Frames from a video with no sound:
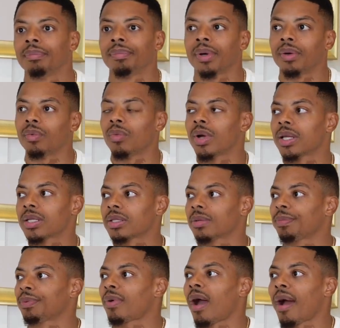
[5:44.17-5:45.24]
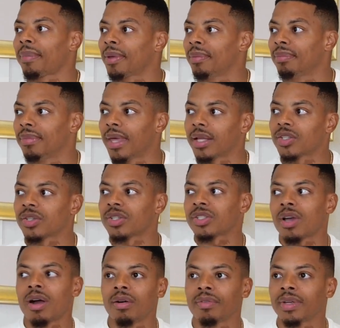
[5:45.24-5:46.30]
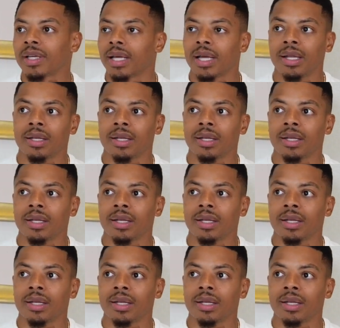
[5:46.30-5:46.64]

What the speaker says: but what is the problem that you're solving?